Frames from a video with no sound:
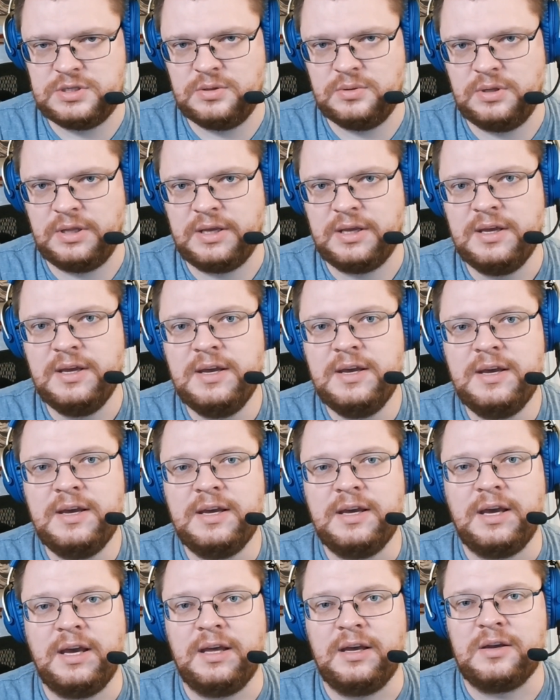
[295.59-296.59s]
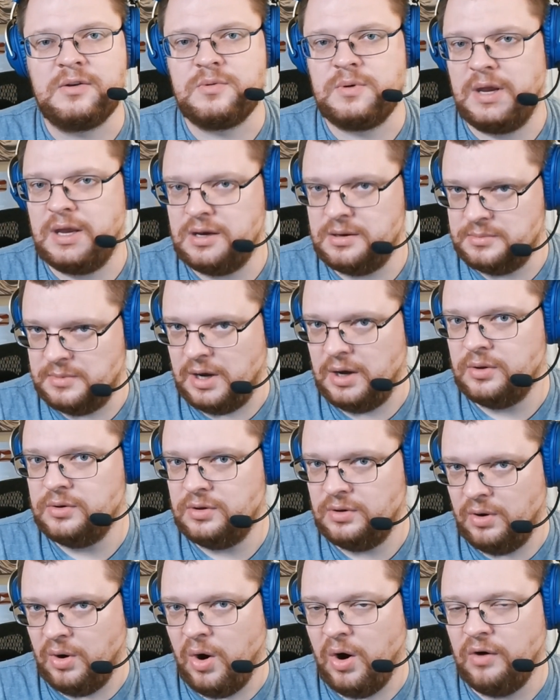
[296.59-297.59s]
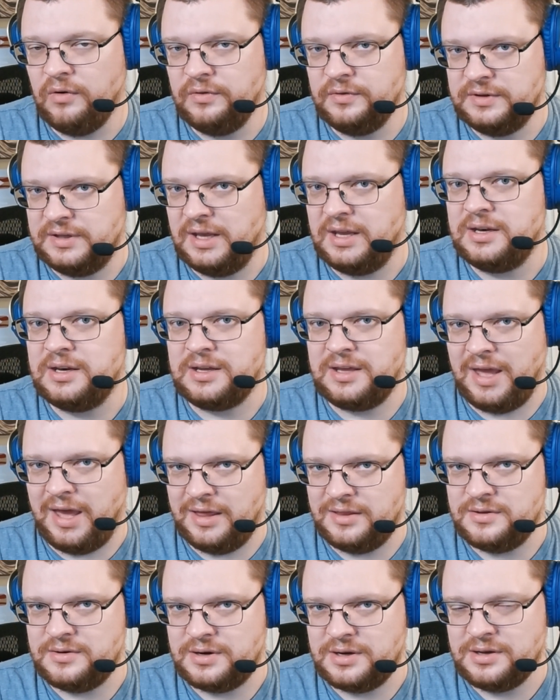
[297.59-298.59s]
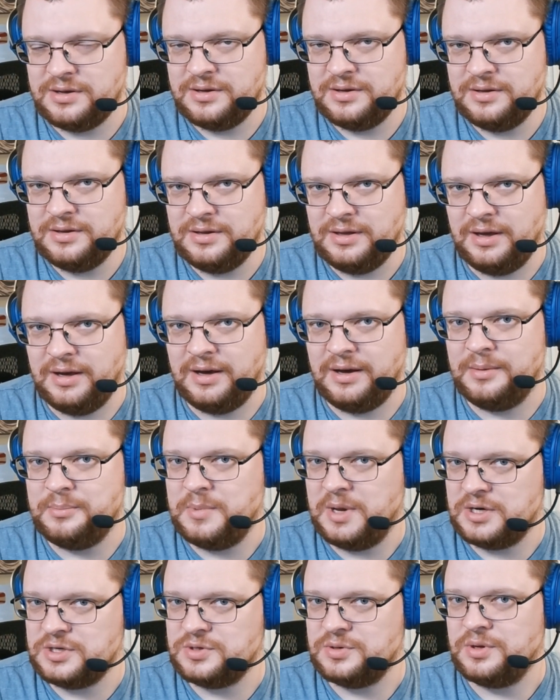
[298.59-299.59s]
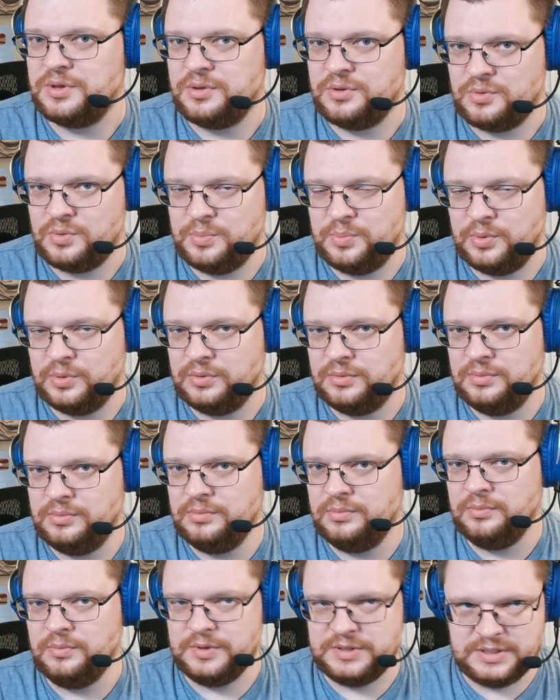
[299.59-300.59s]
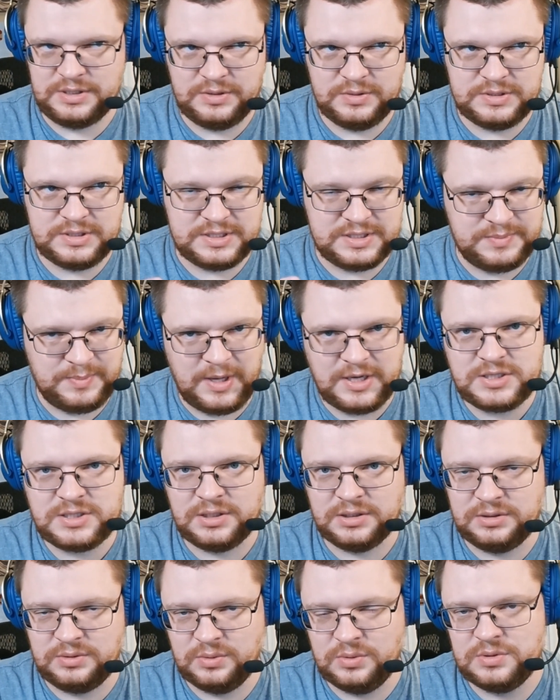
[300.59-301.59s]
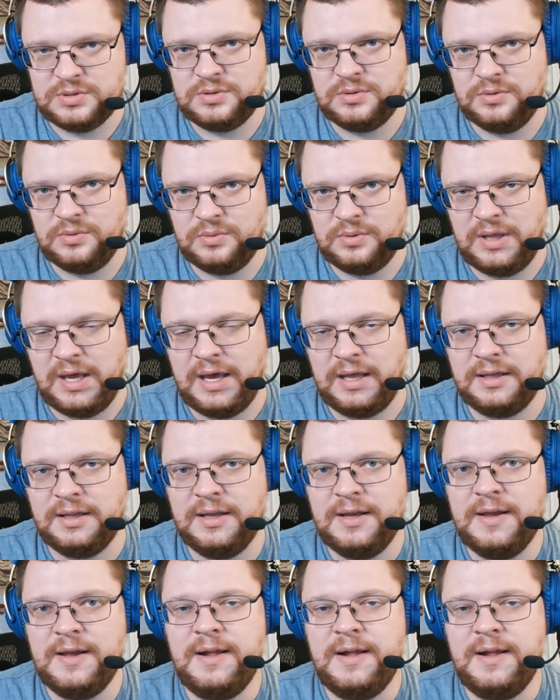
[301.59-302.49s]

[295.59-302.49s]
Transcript: So like a great amount of data gathering, uh, measuring throughput was using special tools to do that.